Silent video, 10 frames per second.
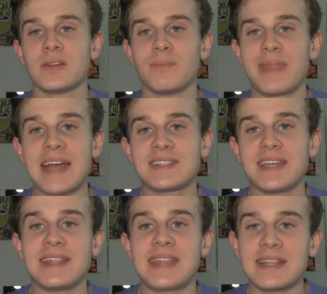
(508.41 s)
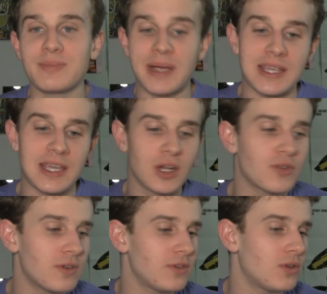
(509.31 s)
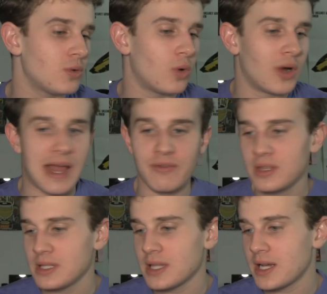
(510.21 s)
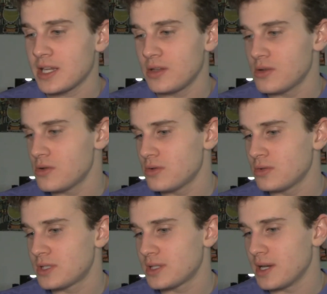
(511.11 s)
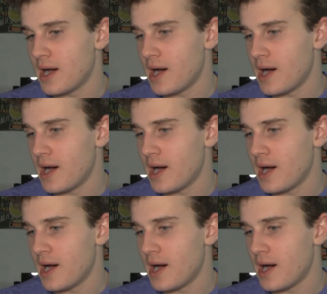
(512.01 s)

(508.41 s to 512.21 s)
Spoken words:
But that's it. That's my gear review on everything that I use.